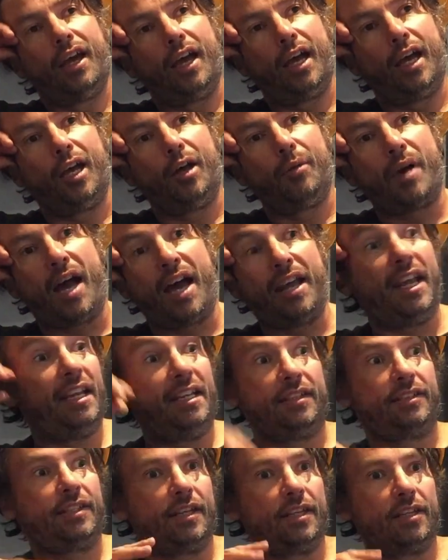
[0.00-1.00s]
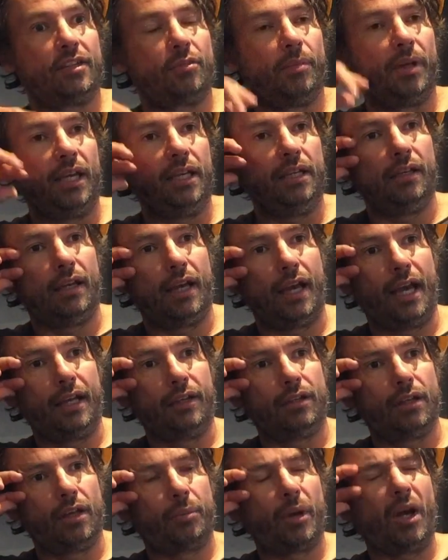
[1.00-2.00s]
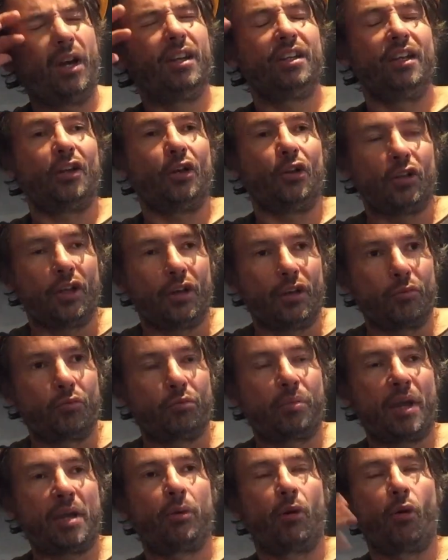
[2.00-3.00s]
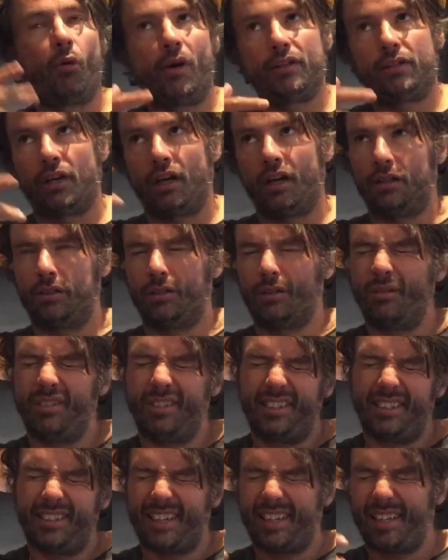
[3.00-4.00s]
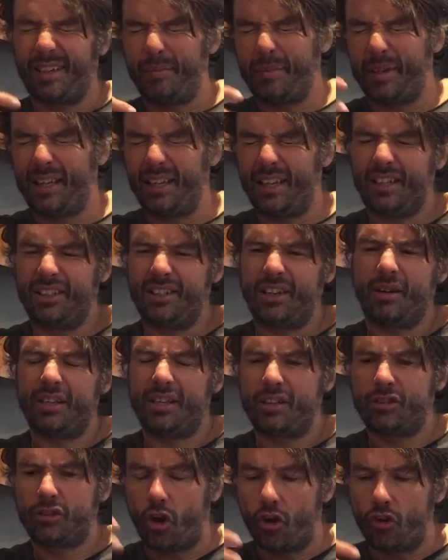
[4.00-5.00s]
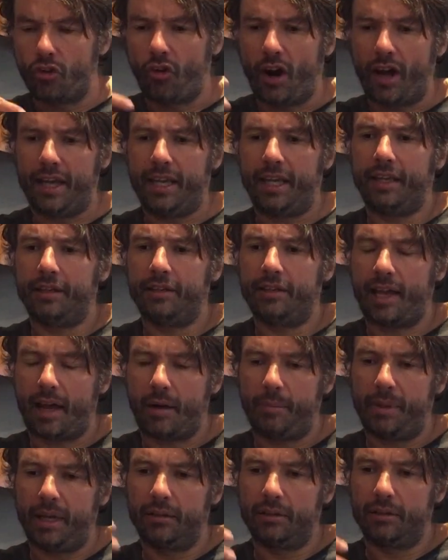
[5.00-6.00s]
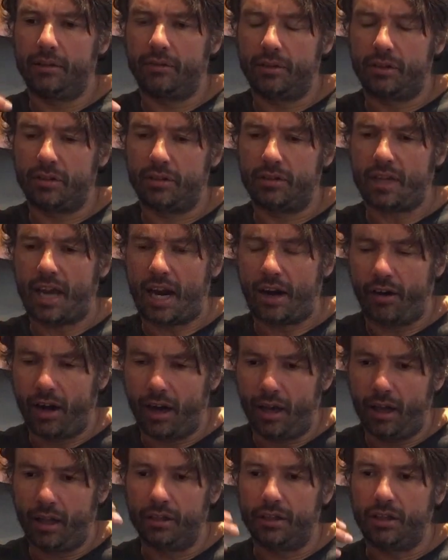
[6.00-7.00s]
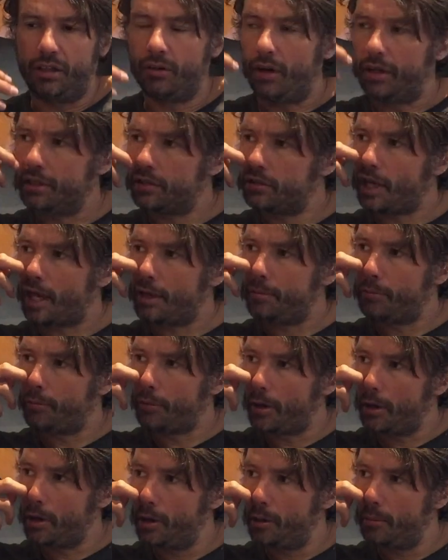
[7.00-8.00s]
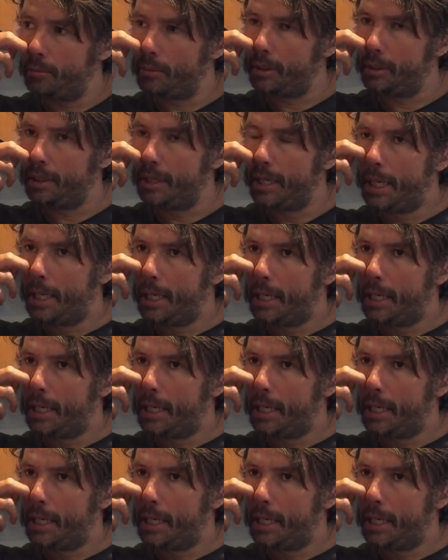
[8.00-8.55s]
And then he sent it to me, but people always ask, well, is that a bit, in the songwriting, is that a bit sterile? You're not in the same room, and